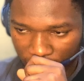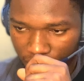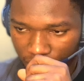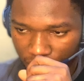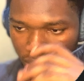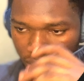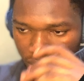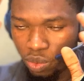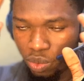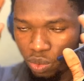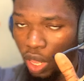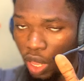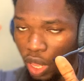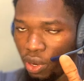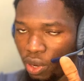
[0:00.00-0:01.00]
It will
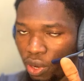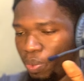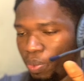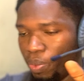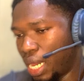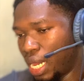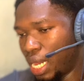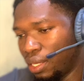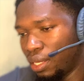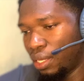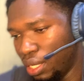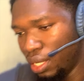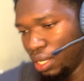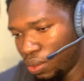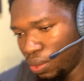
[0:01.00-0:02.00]
keep you looping. Like
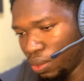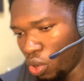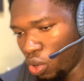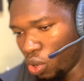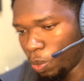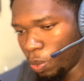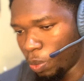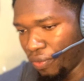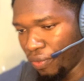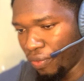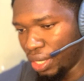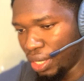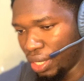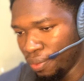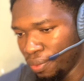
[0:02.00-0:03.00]
this works perfect.